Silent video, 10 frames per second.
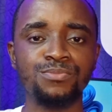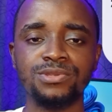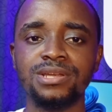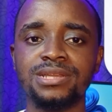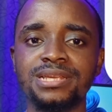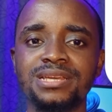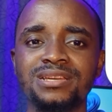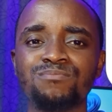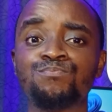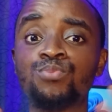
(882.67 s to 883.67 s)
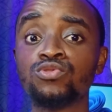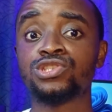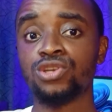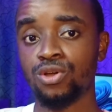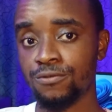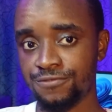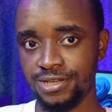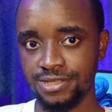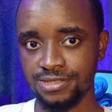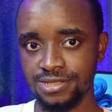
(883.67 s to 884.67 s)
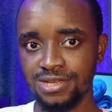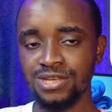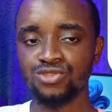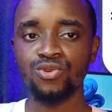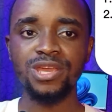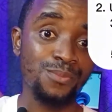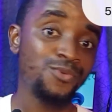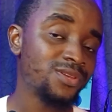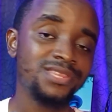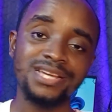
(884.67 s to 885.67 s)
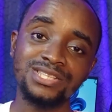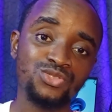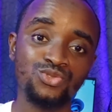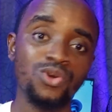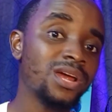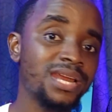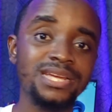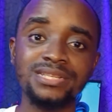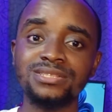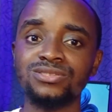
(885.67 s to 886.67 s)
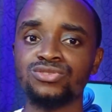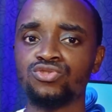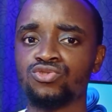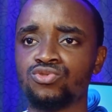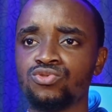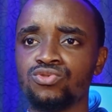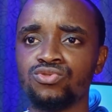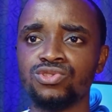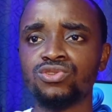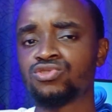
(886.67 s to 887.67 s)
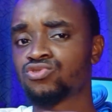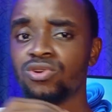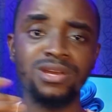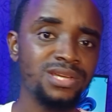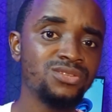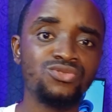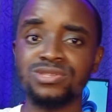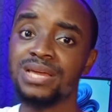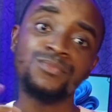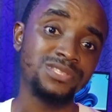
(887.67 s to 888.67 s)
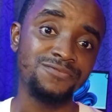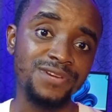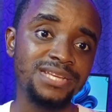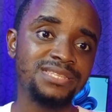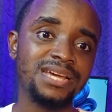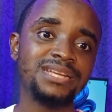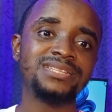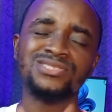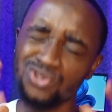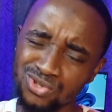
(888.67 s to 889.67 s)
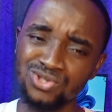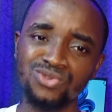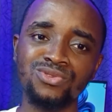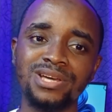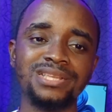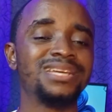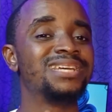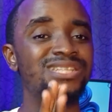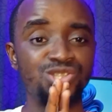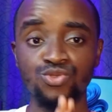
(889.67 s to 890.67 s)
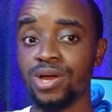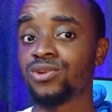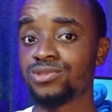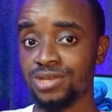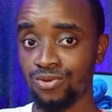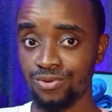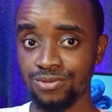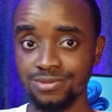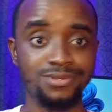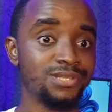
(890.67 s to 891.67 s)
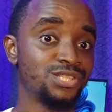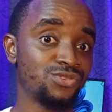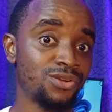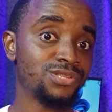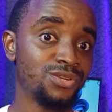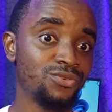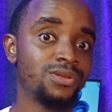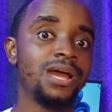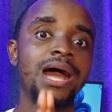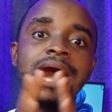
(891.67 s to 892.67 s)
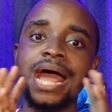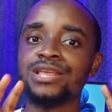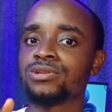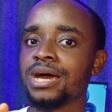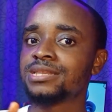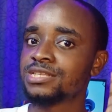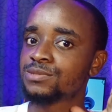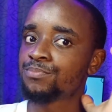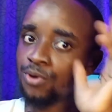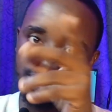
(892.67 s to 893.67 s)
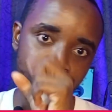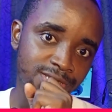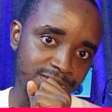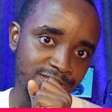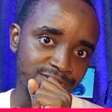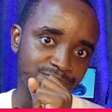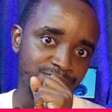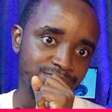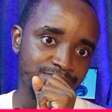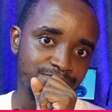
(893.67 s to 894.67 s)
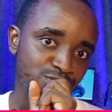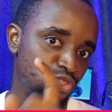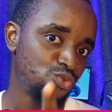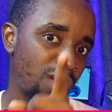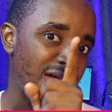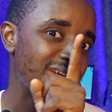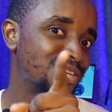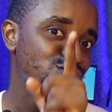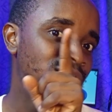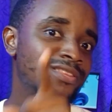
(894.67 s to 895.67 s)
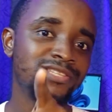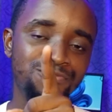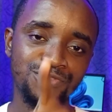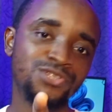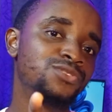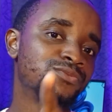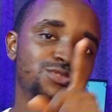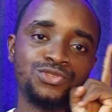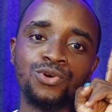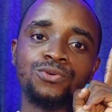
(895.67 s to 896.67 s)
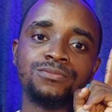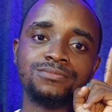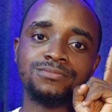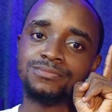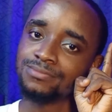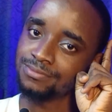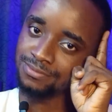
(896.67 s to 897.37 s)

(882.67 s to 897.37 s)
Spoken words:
and most importantly, boost your confidence. If there's someone there struggling to stay motivated, just know that you are not alone. You are not alone. I know that at this point you are enjoying this video, so